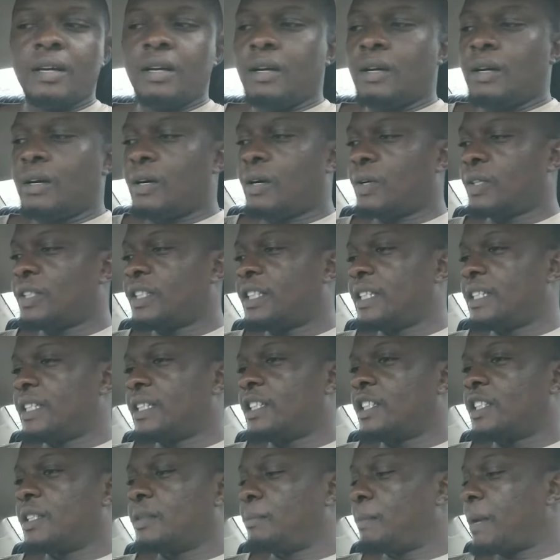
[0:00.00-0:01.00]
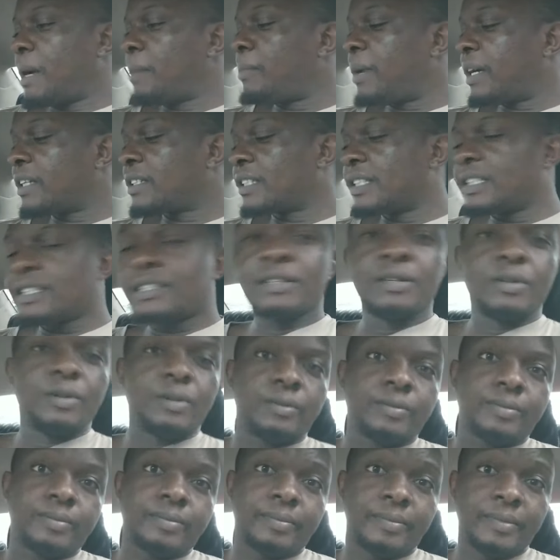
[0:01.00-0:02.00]
Oh geez, my battery is low.
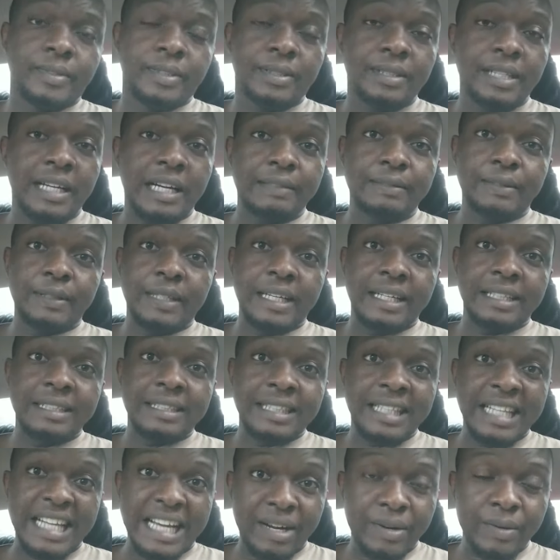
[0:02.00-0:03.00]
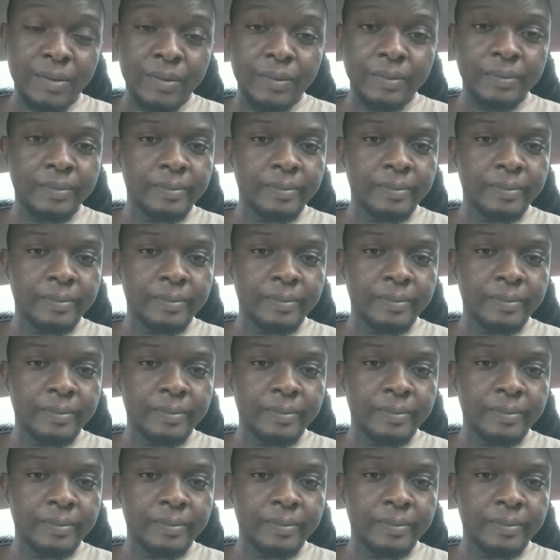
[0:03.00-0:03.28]
So I have to end now.